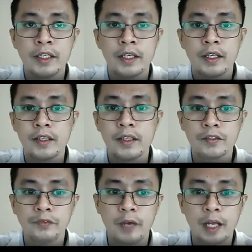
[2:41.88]
these
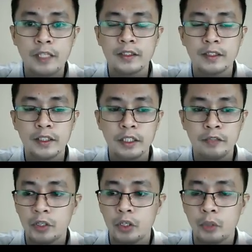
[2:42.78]
files
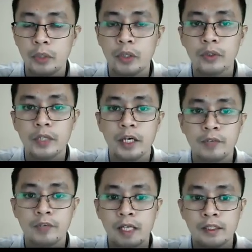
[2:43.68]
even though we don't have,
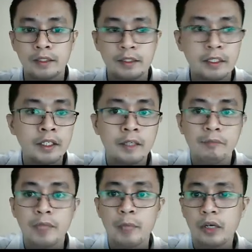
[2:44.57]
class,
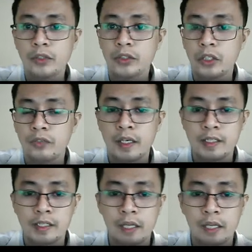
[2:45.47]
the Microsoft
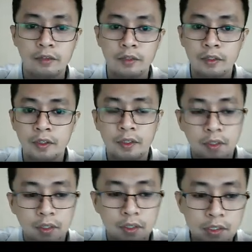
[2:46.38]
Excel
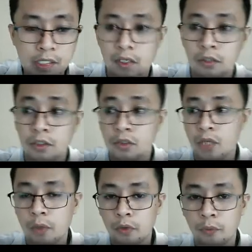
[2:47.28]
installed into
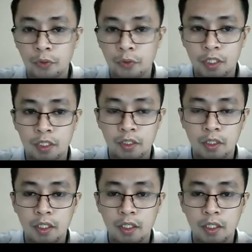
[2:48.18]
our computer.